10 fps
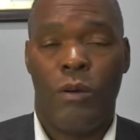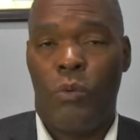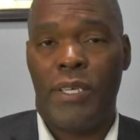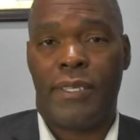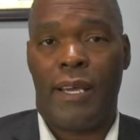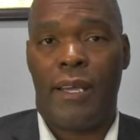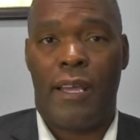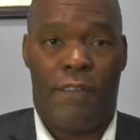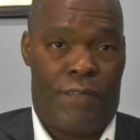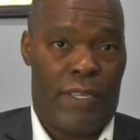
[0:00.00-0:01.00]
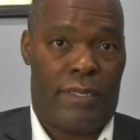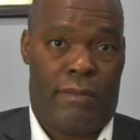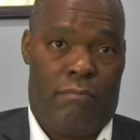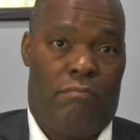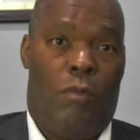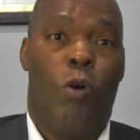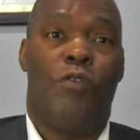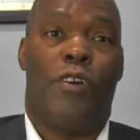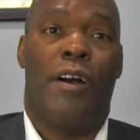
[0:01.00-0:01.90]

We say if it's over